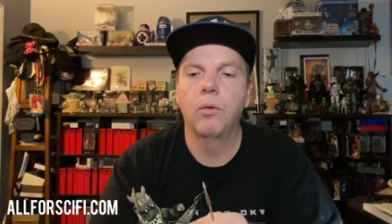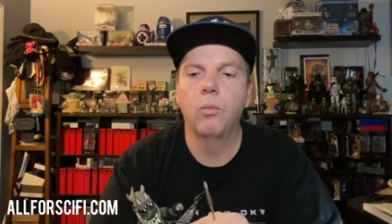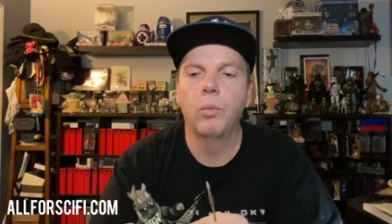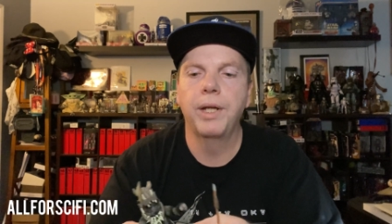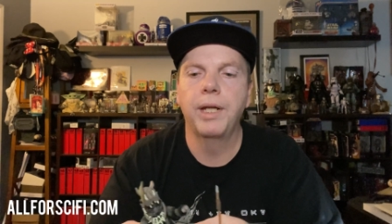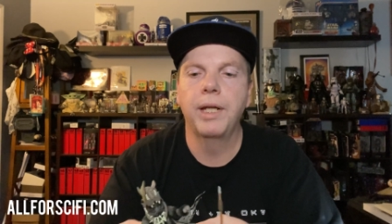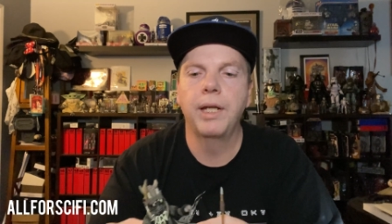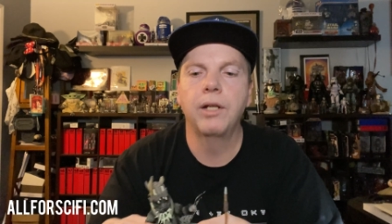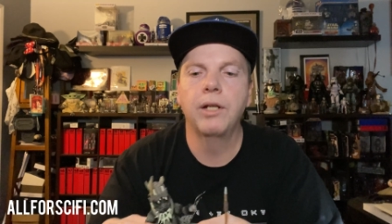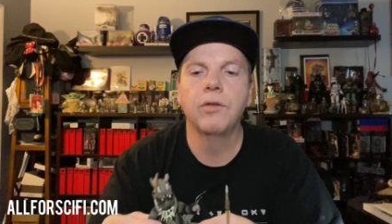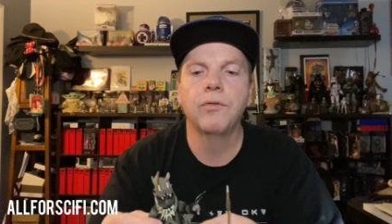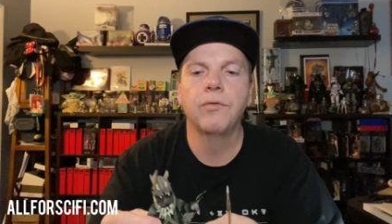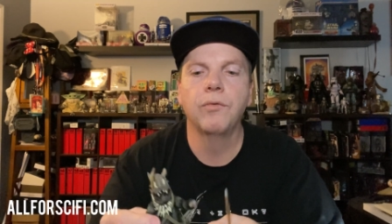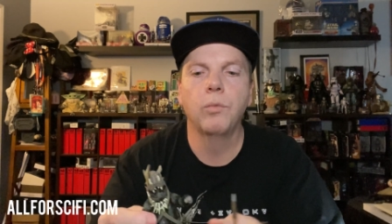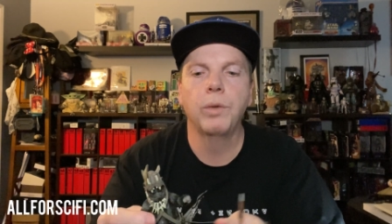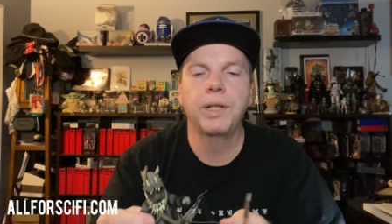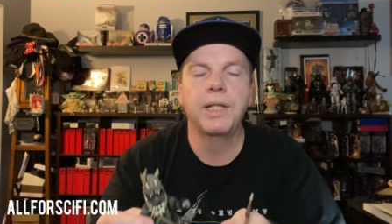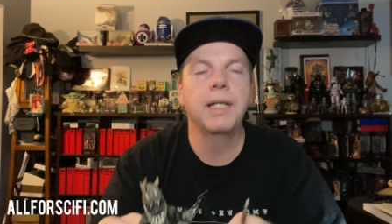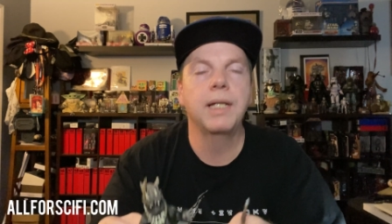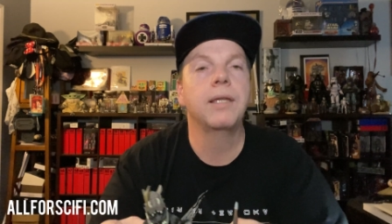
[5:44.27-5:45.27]

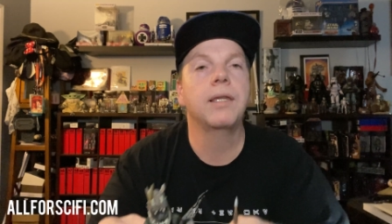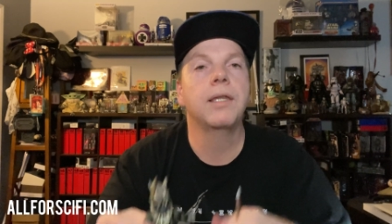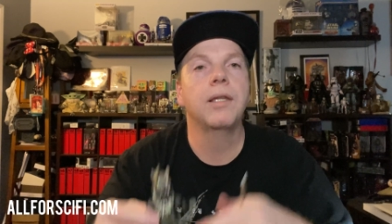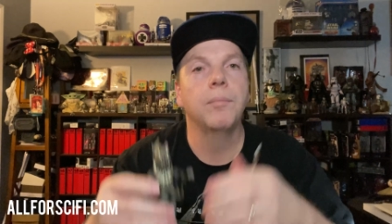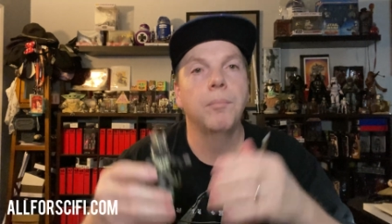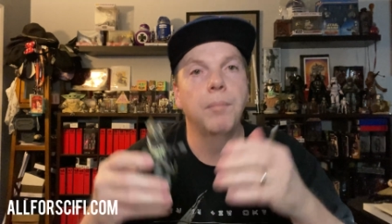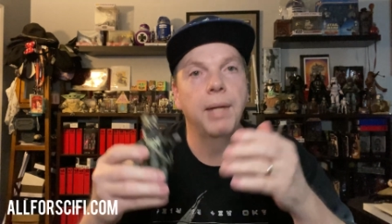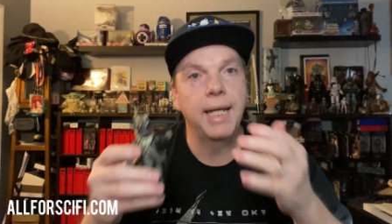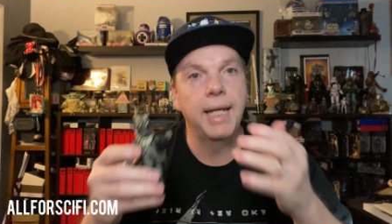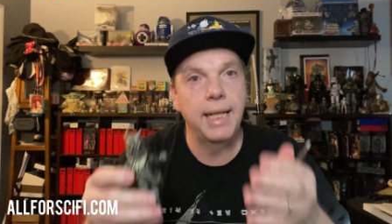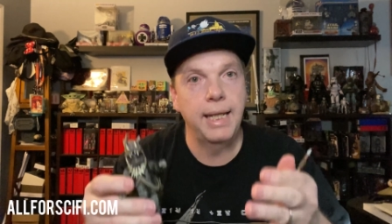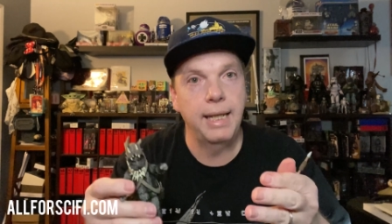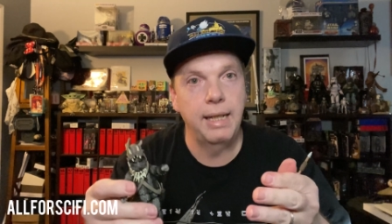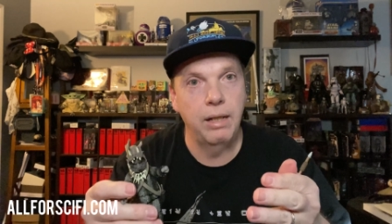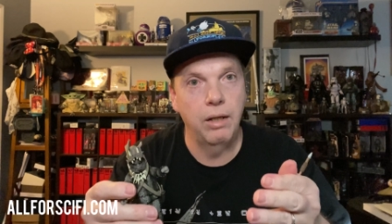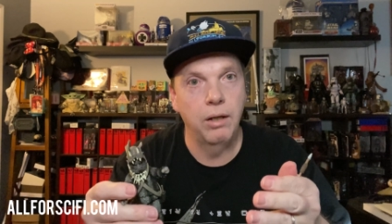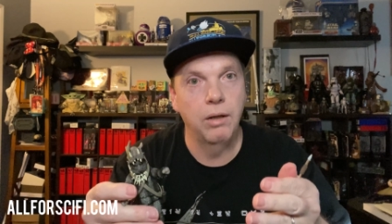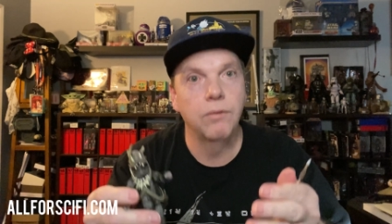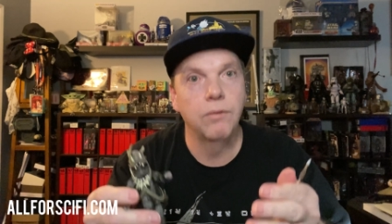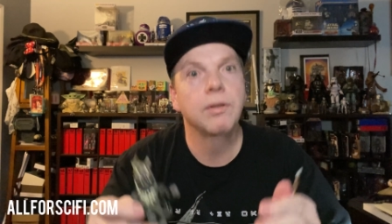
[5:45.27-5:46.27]
we did the making
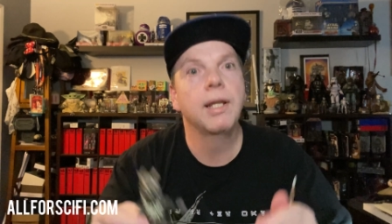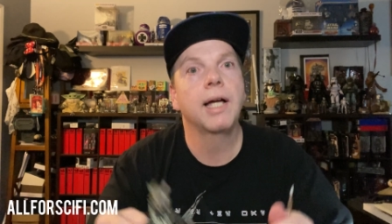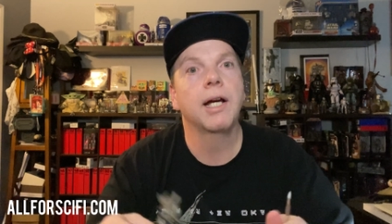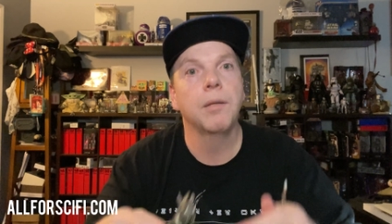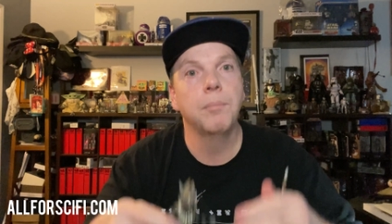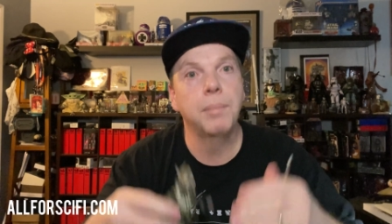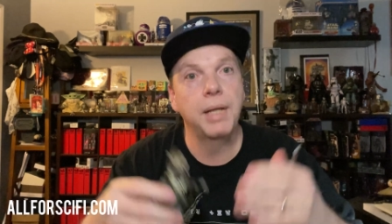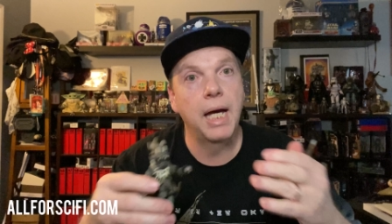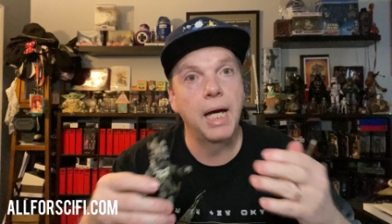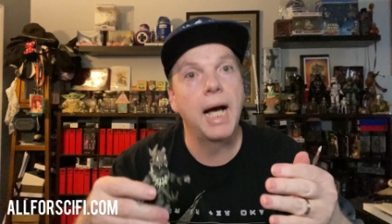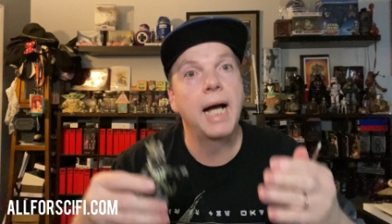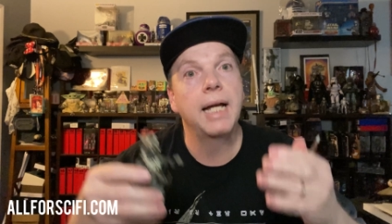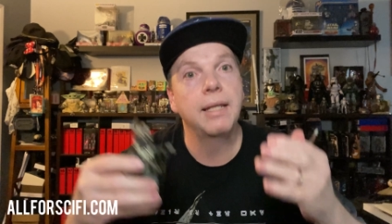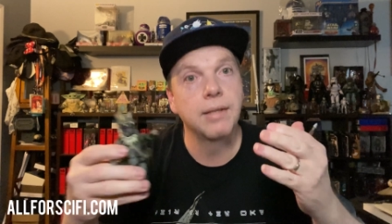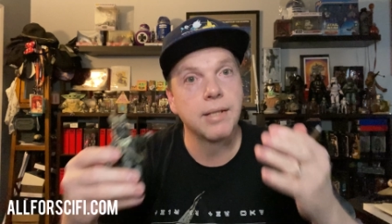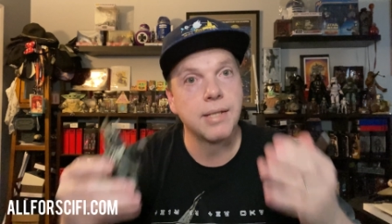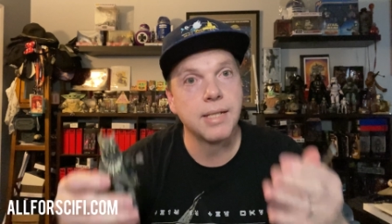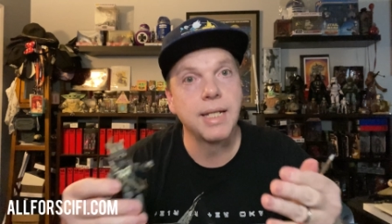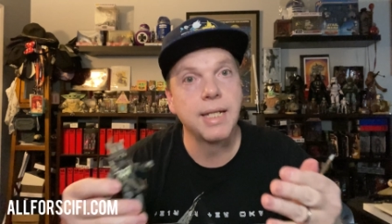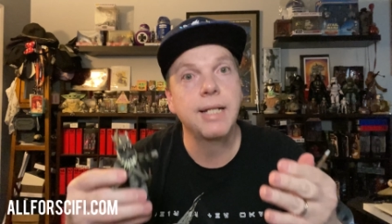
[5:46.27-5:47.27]
of like a
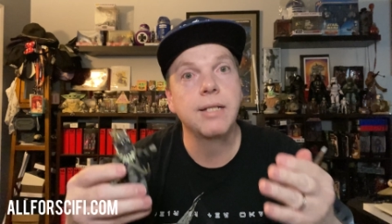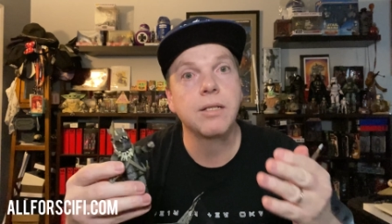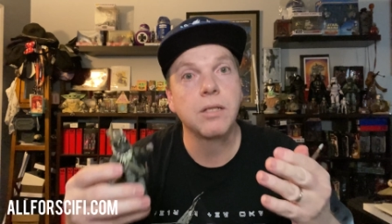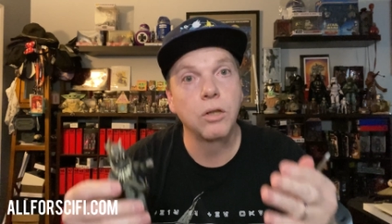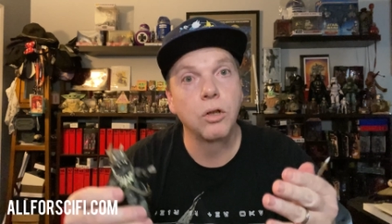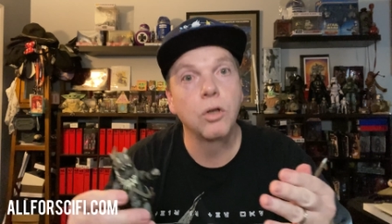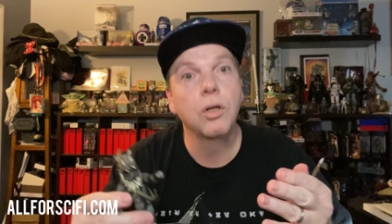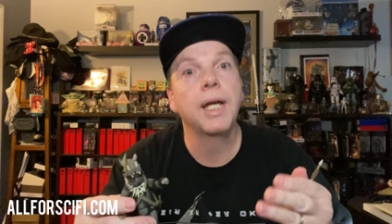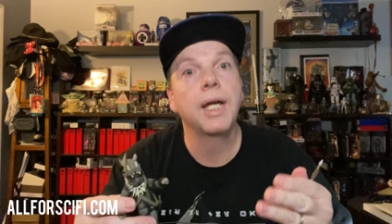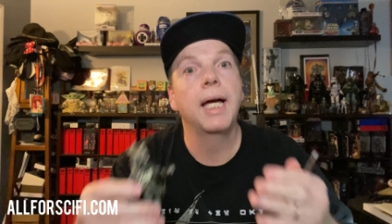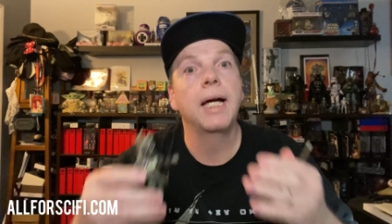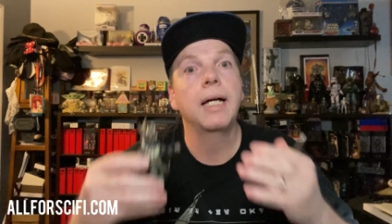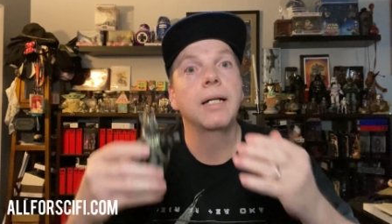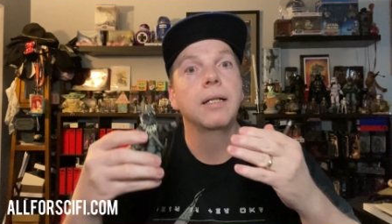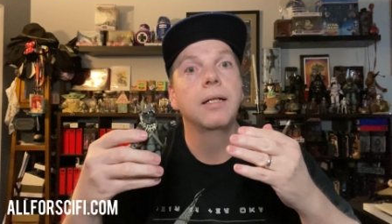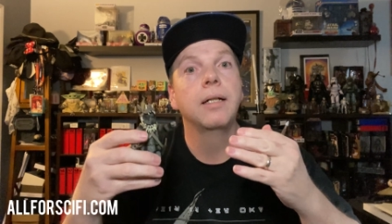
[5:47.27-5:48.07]
behind-the-scenes look at